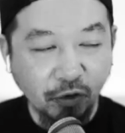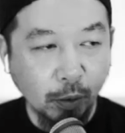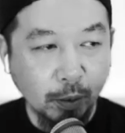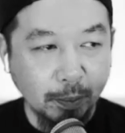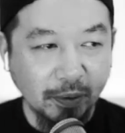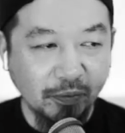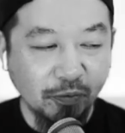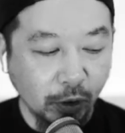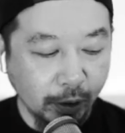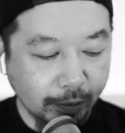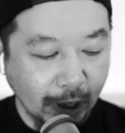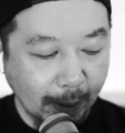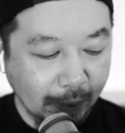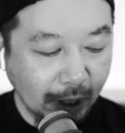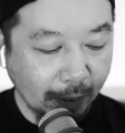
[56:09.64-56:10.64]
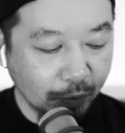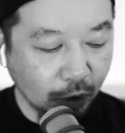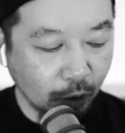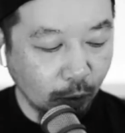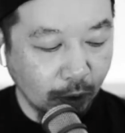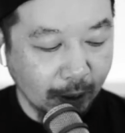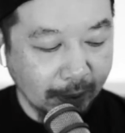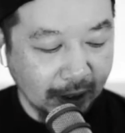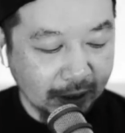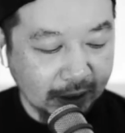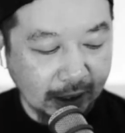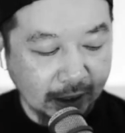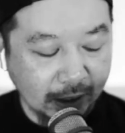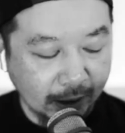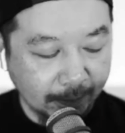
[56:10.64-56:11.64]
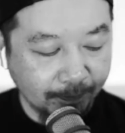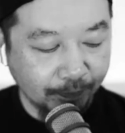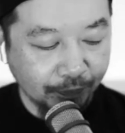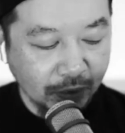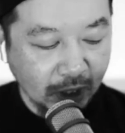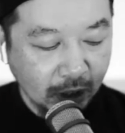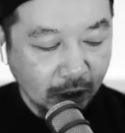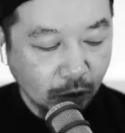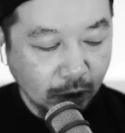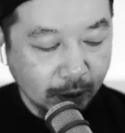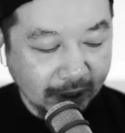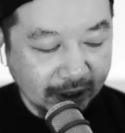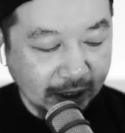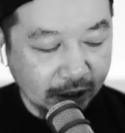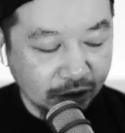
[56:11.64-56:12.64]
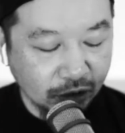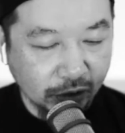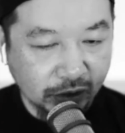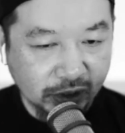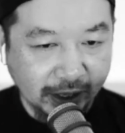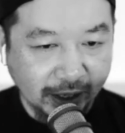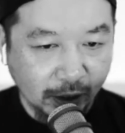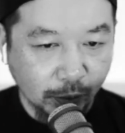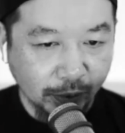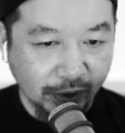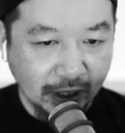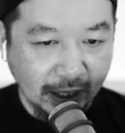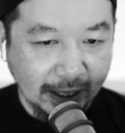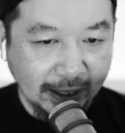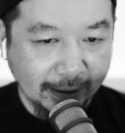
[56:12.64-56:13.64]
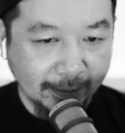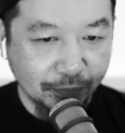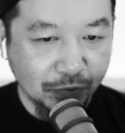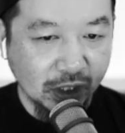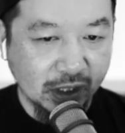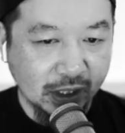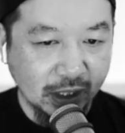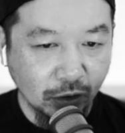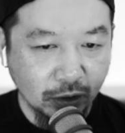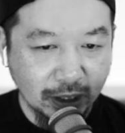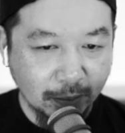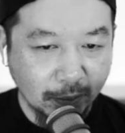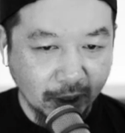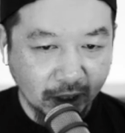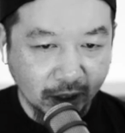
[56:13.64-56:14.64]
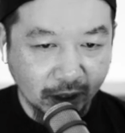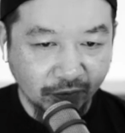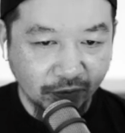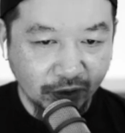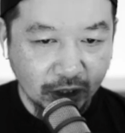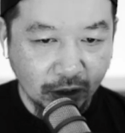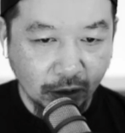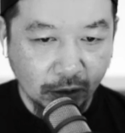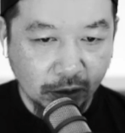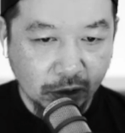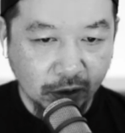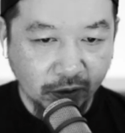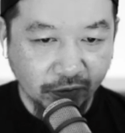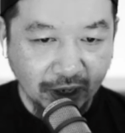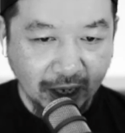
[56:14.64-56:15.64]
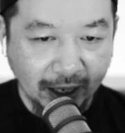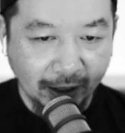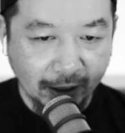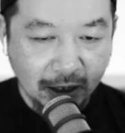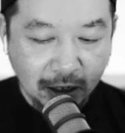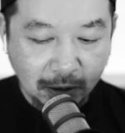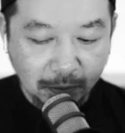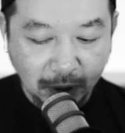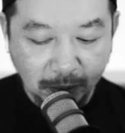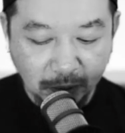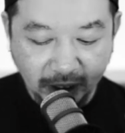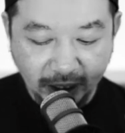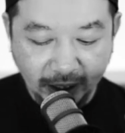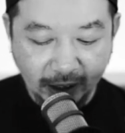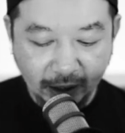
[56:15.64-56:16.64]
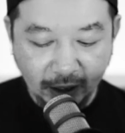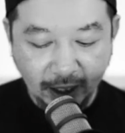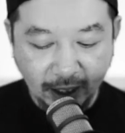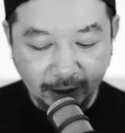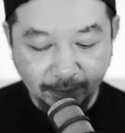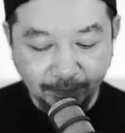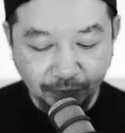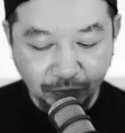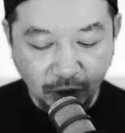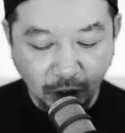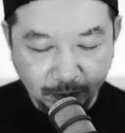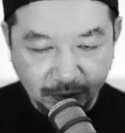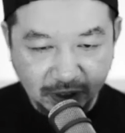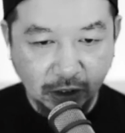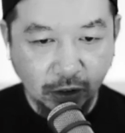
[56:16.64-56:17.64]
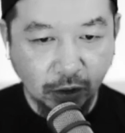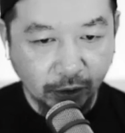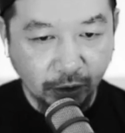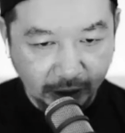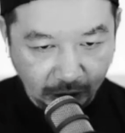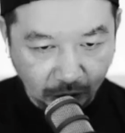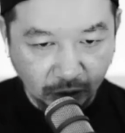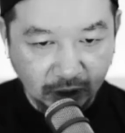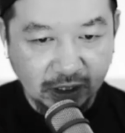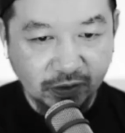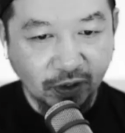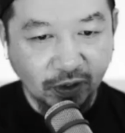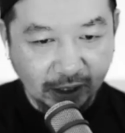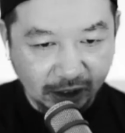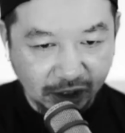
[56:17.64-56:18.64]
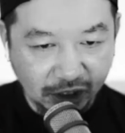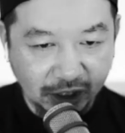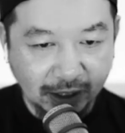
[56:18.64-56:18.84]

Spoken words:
Before we wrap it up though, what about what about that new tech with like you see all the American videos of like people getting like OptiCoat and all this fucking shit